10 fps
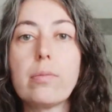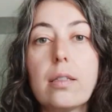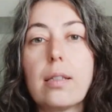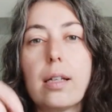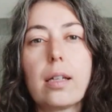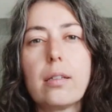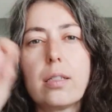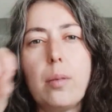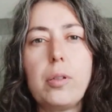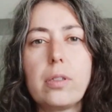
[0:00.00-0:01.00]
It's like
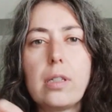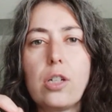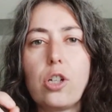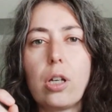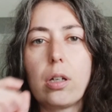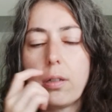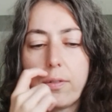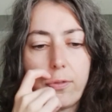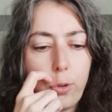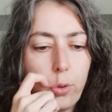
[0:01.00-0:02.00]
double stitching.
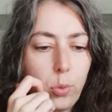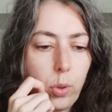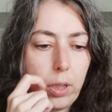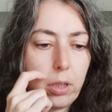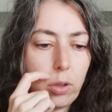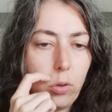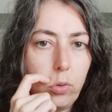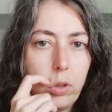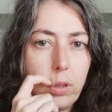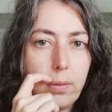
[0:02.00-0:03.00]
Forgot what it's
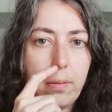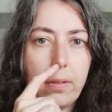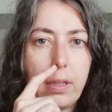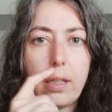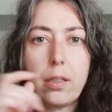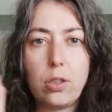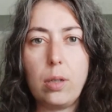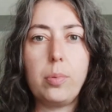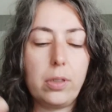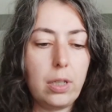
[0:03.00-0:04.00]
called. I think it's
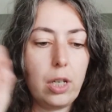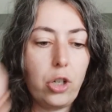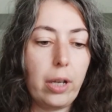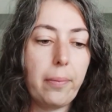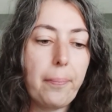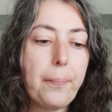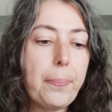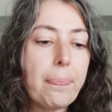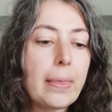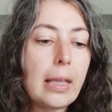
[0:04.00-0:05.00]
double stitching
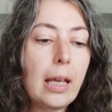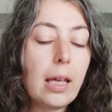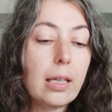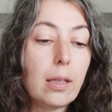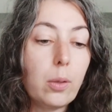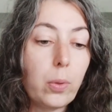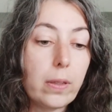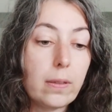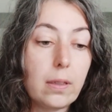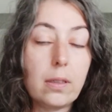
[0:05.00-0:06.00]

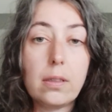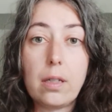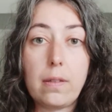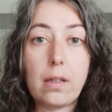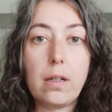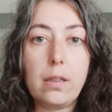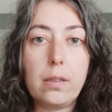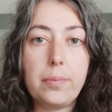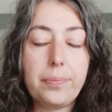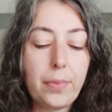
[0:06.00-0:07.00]
with another
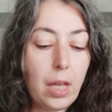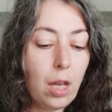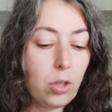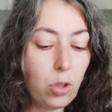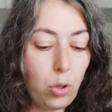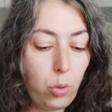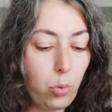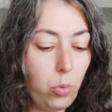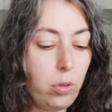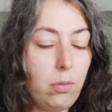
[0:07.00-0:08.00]
color.
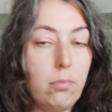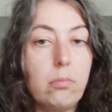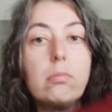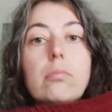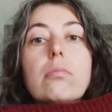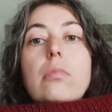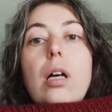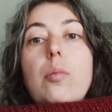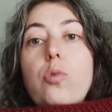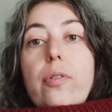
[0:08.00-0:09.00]
So
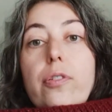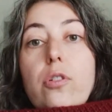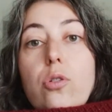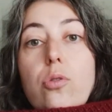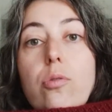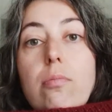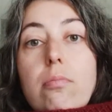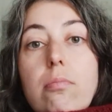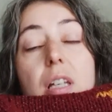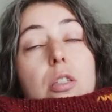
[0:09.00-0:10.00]
I'm Gryffindor.
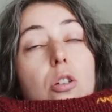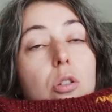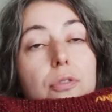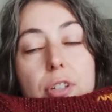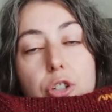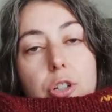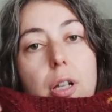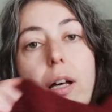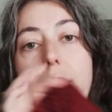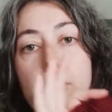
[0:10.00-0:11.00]
It's all
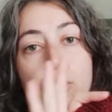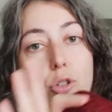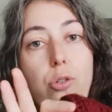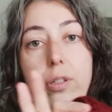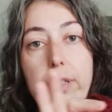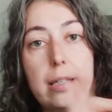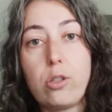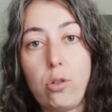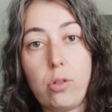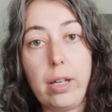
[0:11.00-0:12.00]
official. I took a
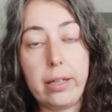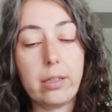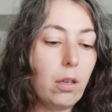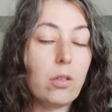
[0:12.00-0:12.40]
test online.